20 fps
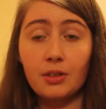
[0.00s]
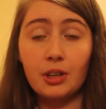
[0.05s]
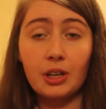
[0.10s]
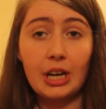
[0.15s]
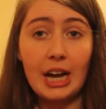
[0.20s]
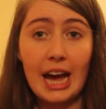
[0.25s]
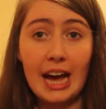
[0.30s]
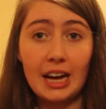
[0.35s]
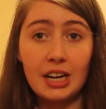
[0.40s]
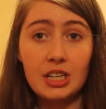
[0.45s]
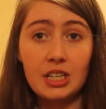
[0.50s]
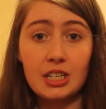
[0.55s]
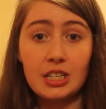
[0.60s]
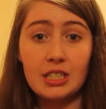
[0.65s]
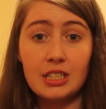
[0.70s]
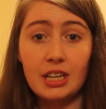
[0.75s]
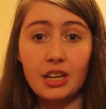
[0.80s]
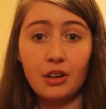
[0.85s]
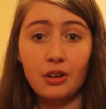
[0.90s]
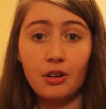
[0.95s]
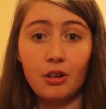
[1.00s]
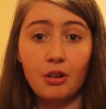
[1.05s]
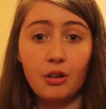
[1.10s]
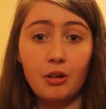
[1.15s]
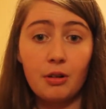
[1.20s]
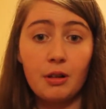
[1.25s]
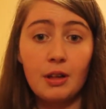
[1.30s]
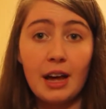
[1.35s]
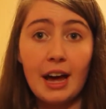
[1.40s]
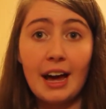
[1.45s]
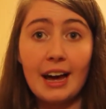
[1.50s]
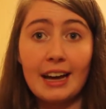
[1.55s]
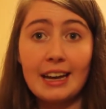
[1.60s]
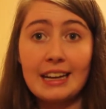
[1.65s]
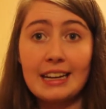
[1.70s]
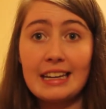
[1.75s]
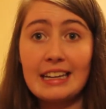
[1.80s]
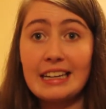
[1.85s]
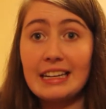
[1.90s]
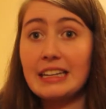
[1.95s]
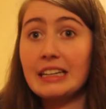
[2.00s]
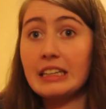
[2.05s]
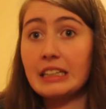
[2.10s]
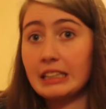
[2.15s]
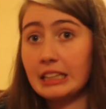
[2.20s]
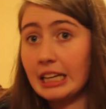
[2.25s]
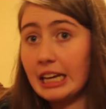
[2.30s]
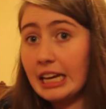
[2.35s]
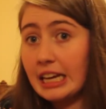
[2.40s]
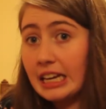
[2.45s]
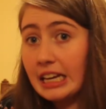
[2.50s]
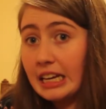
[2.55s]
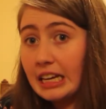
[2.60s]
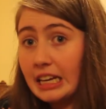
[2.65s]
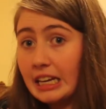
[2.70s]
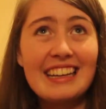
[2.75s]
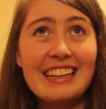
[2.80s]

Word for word: their actions at all, i e Clay.